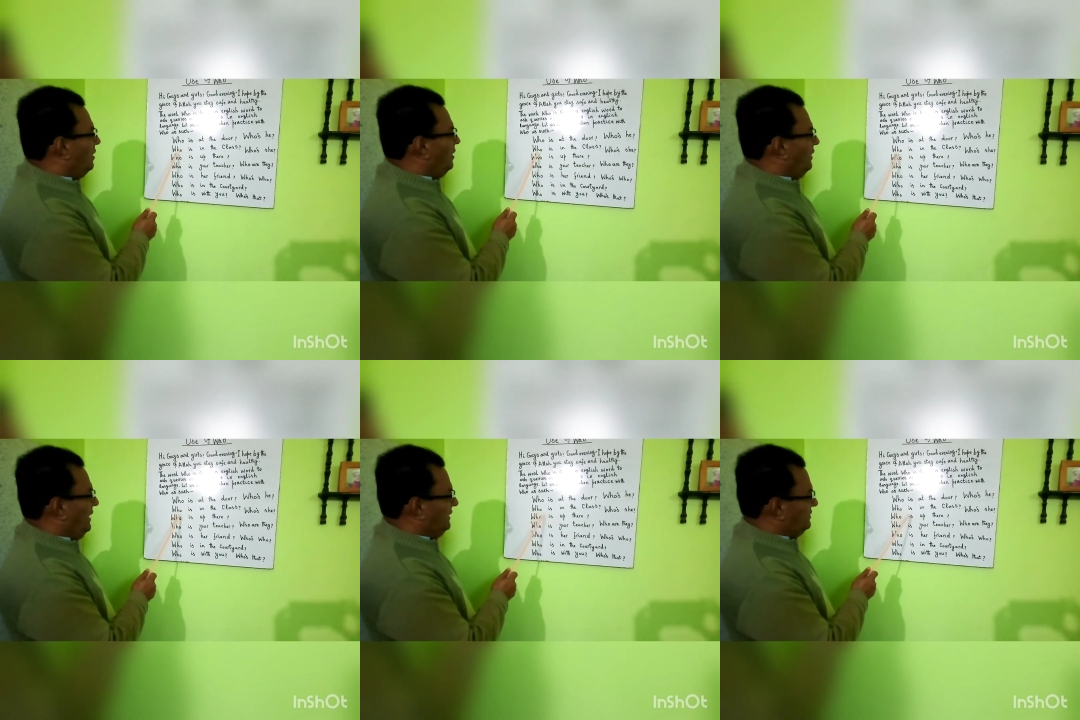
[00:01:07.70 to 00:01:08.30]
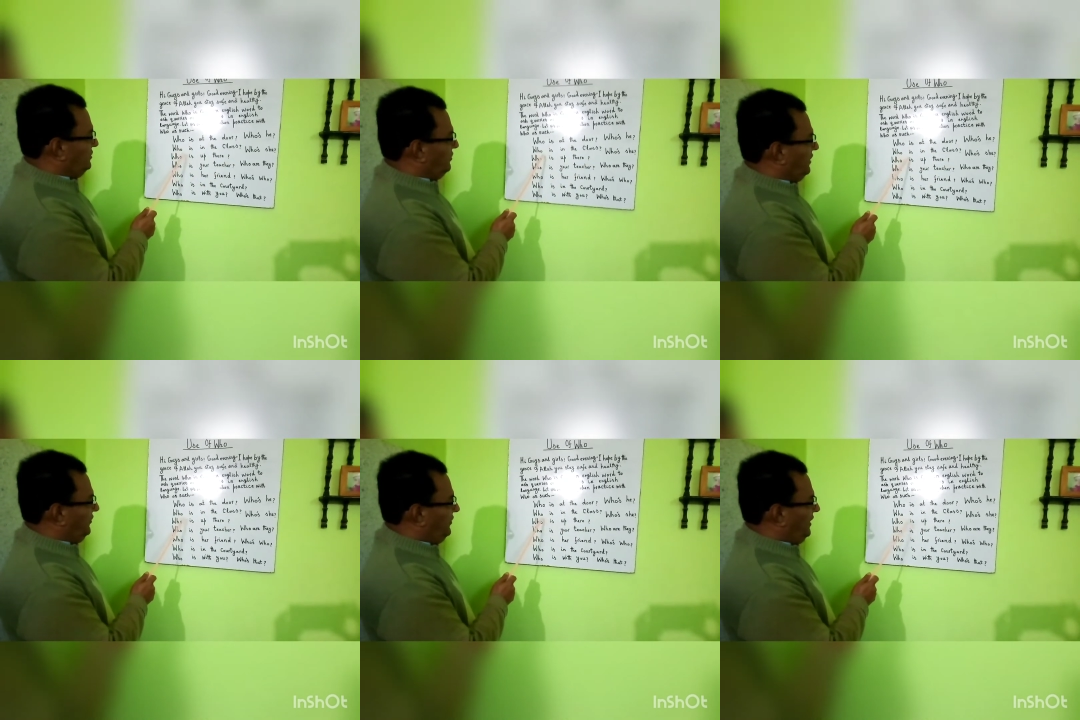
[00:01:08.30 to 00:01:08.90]
Next you
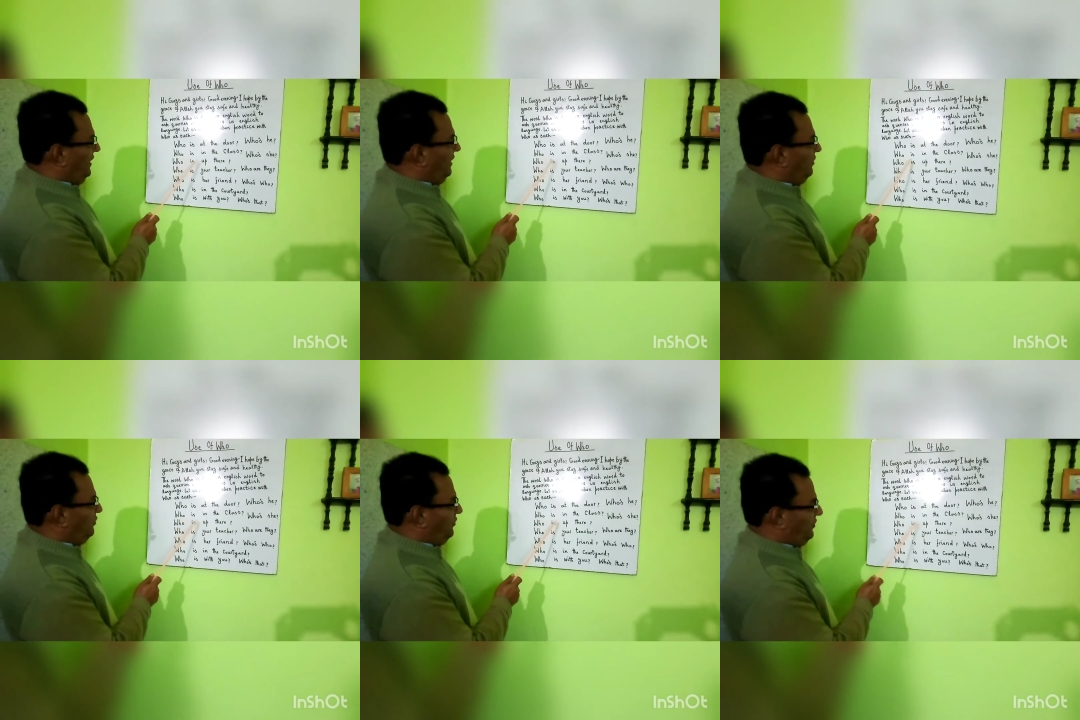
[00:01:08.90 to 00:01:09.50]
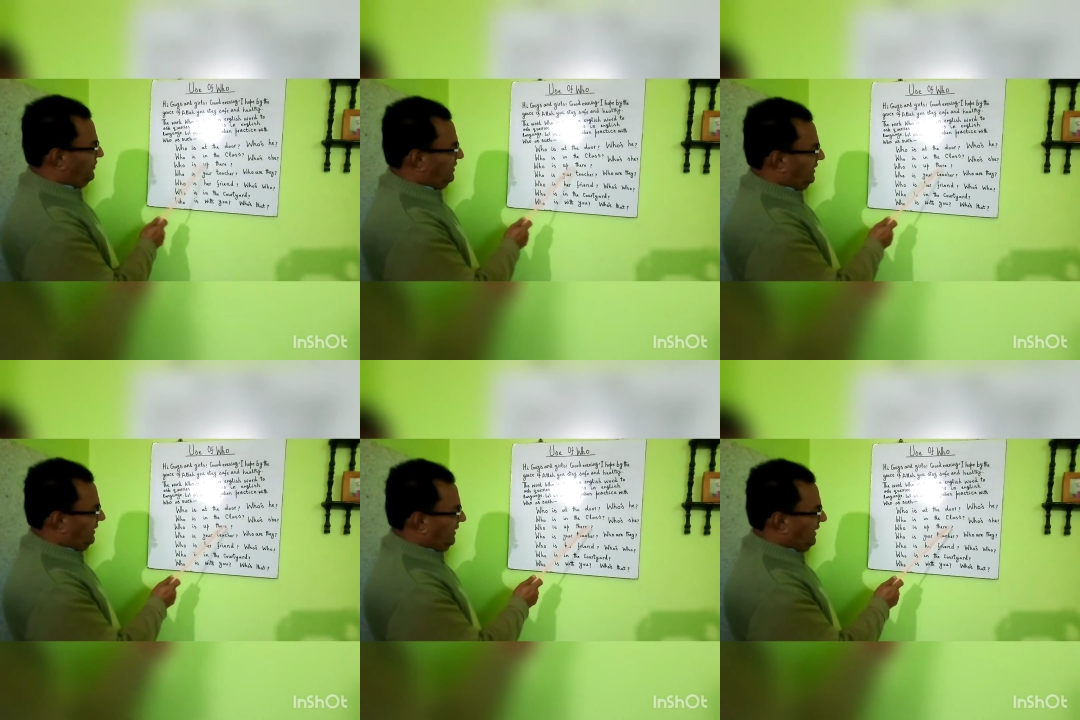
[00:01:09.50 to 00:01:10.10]
can see who is in the
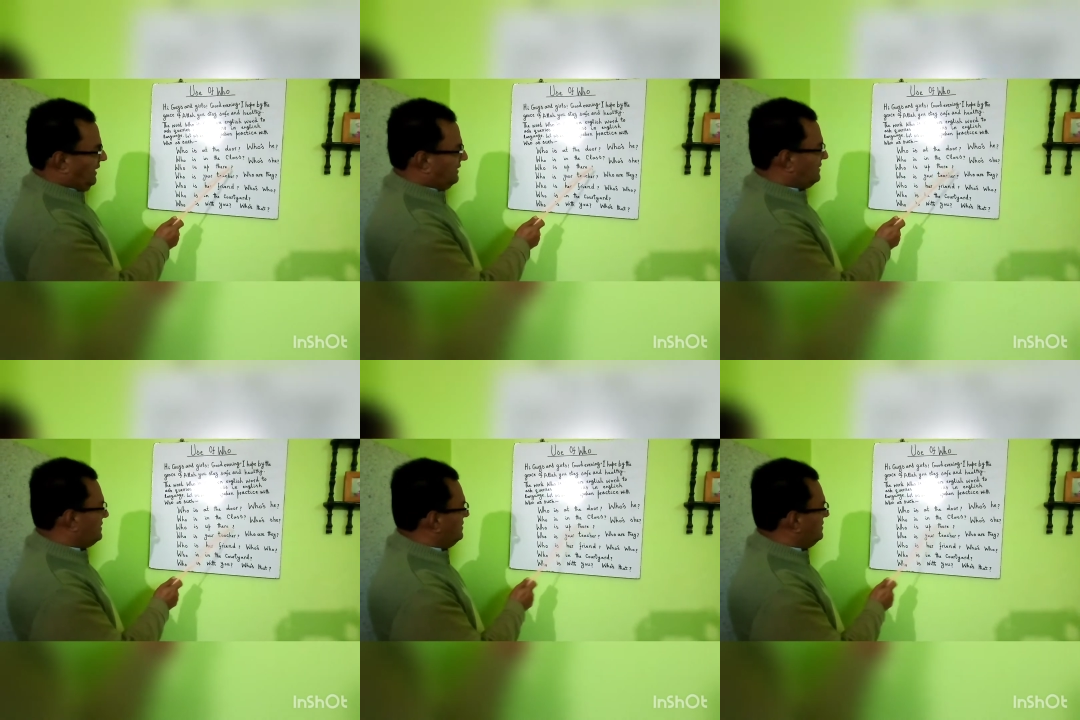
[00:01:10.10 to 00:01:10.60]
class.